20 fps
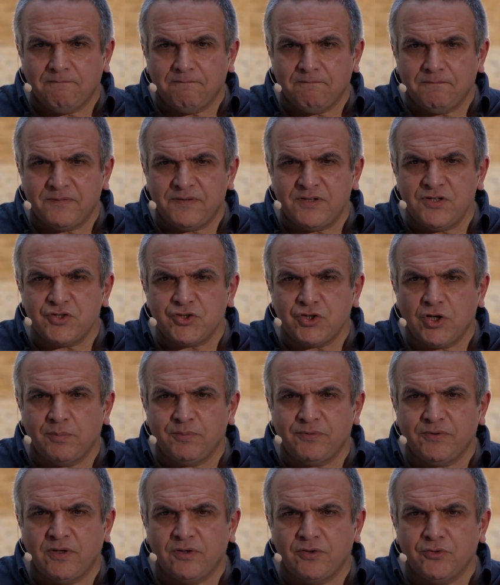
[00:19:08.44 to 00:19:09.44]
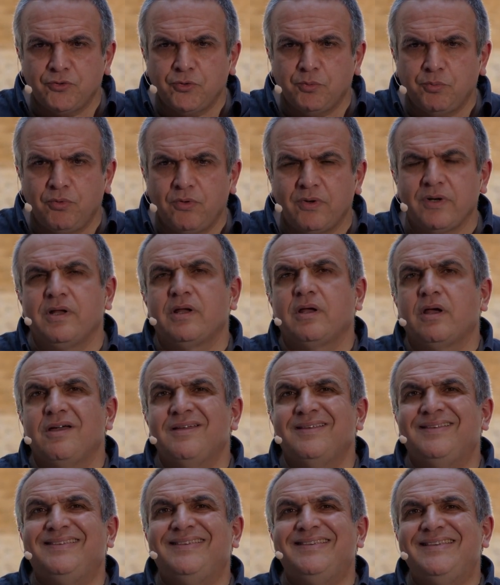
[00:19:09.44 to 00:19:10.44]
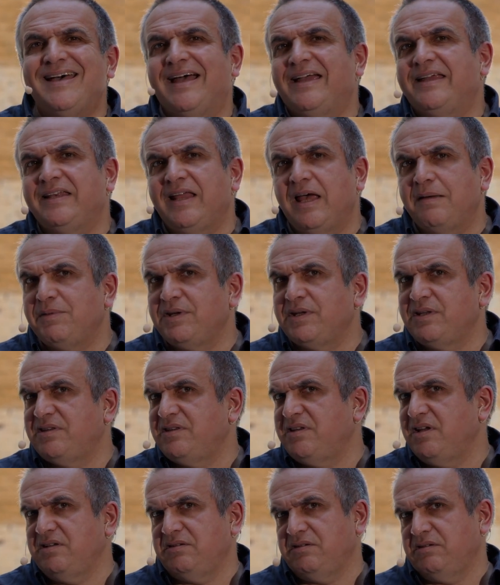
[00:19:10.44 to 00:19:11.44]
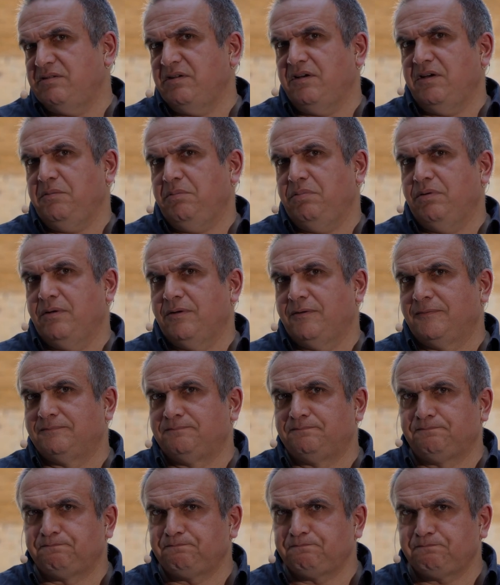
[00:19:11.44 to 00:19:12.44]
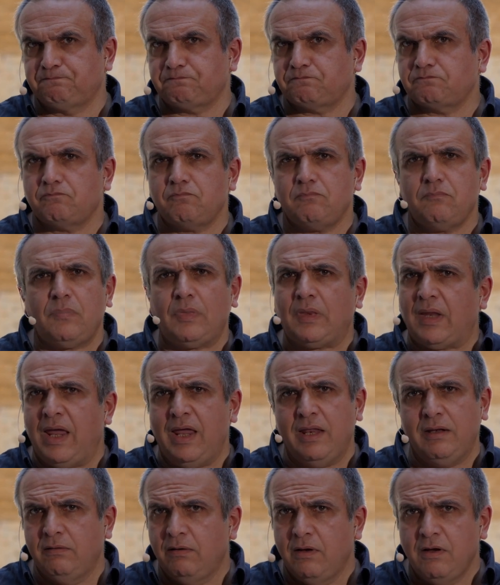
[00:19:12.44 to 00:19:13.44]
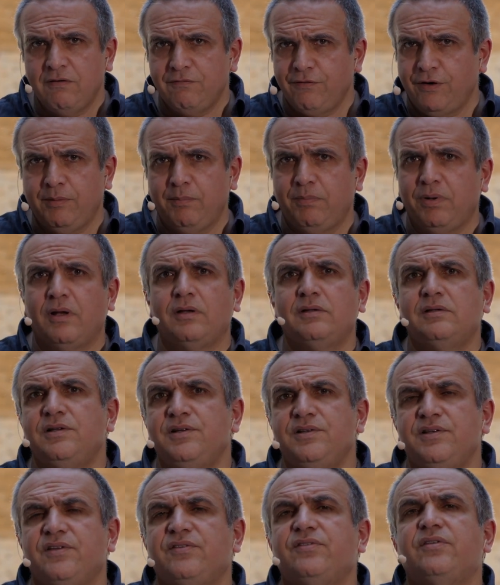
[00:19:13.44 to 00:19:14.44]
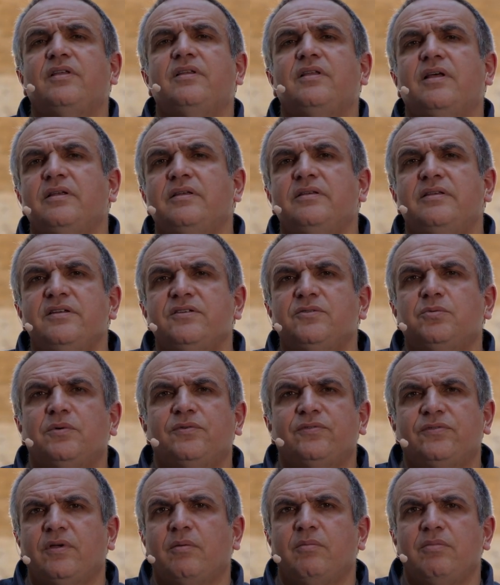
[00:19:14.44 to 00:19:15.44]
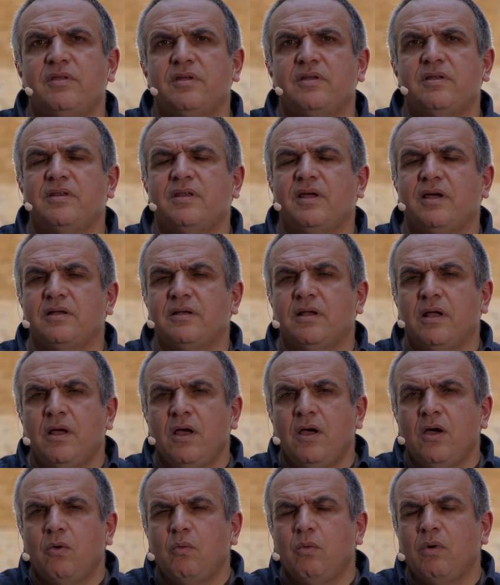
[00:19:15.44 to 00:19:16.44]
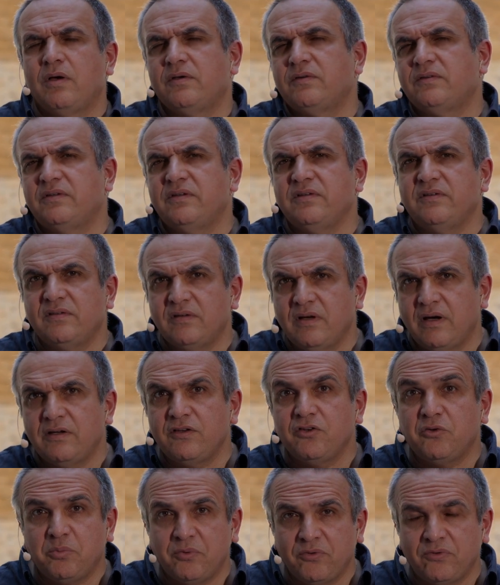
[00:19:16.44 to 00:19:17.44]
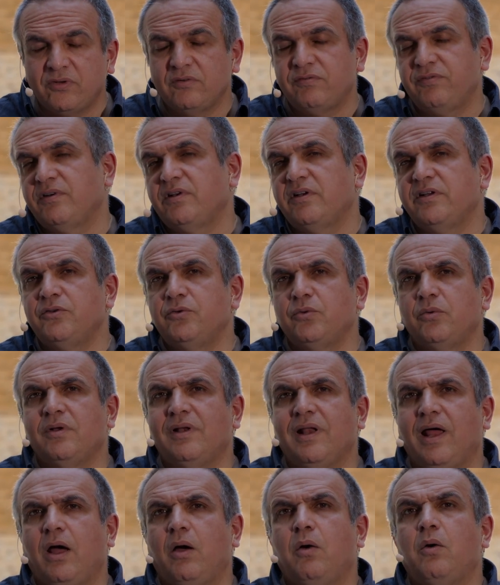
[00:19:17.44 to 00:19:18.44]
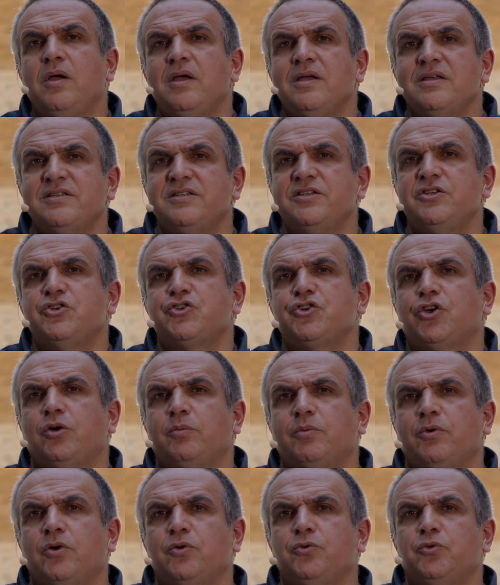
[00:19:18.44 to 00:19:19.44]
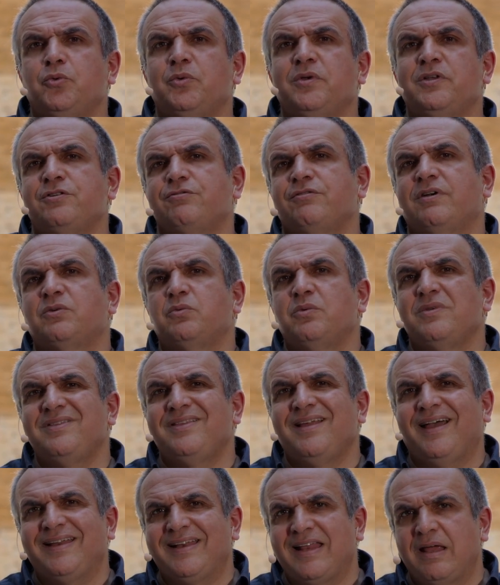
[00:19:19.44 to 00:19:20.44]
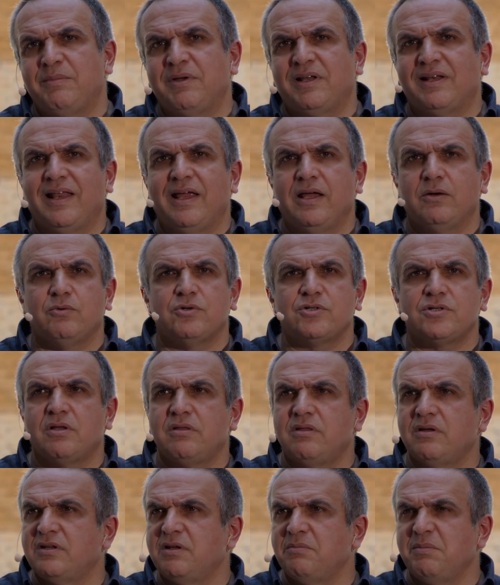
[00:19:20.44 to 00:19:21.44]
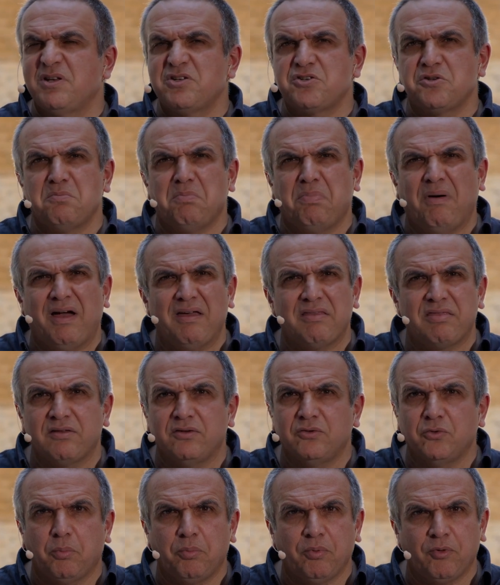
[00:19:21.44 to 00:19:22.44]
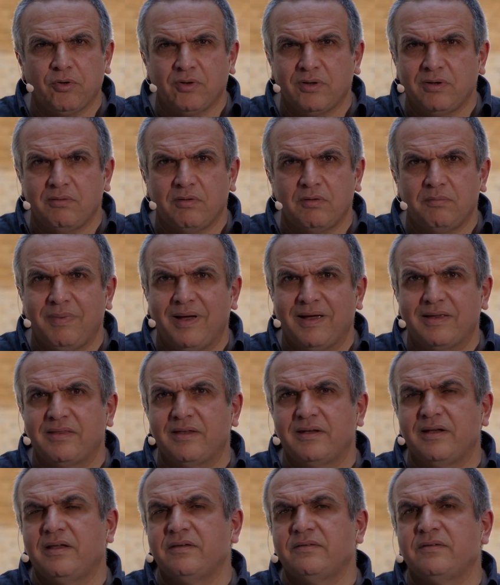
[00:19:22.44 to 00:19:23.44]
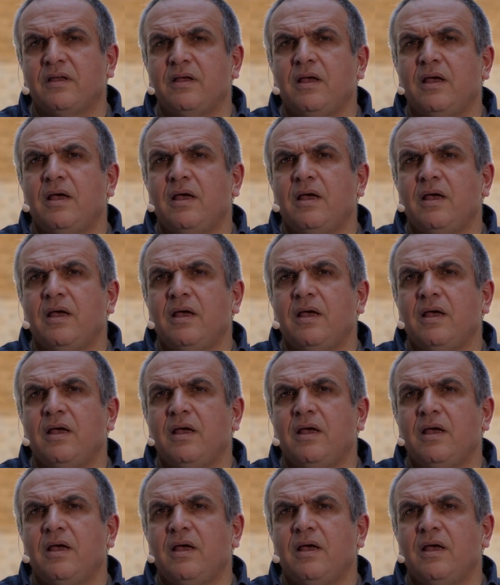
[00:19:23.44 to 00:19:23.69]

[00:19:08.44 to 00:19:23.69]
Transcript: C# started supporting a dynamic data type. And very bluntly, they said that this was something that was designed specifically to allow C# code to interact with dynamic language. I think they mentioned Python or Perl back then as